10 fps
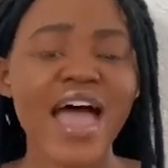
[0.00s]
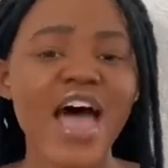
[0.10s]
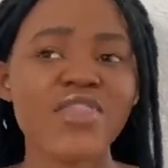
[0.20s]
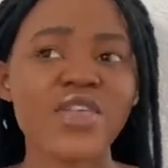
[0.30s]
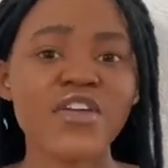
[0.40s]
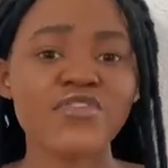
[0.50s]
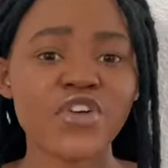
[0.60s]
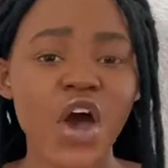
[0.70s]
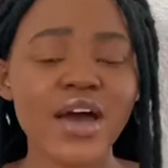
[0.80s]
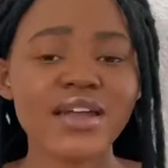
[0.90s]
And if
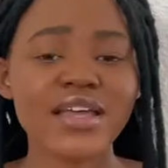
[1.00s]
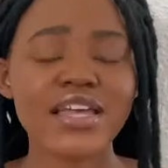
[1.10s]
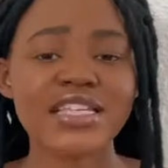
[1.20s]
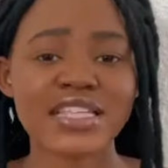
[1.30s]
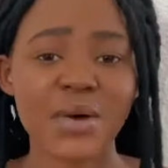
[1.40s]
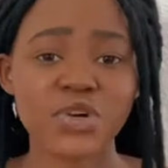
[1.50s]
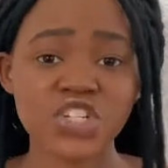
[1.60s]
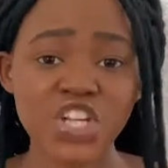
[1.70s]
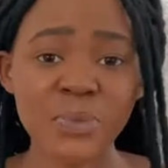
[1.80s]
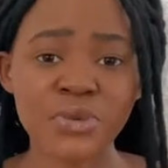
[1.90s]
God is our
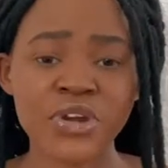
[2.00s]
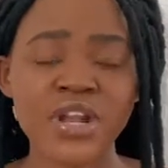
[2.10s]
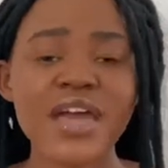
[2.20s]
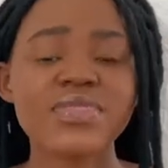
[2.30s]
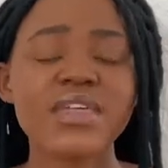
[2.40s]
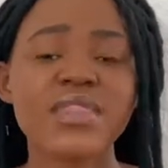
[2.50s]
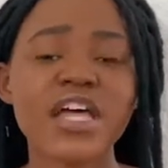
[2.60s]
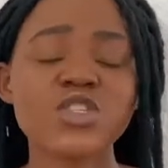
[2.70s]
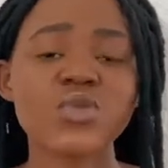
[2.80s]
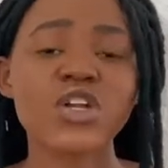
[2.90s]
shepherd, then
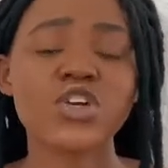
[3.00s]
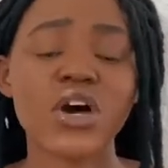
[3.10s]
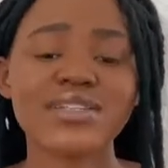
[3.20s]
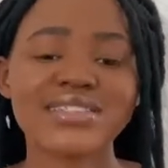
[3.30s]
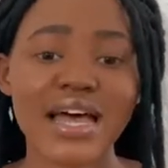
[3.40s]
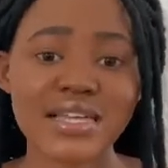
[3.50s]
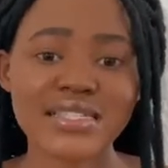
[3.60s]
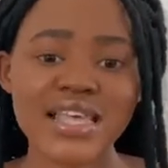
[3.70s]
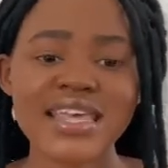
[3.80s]
that's what God does.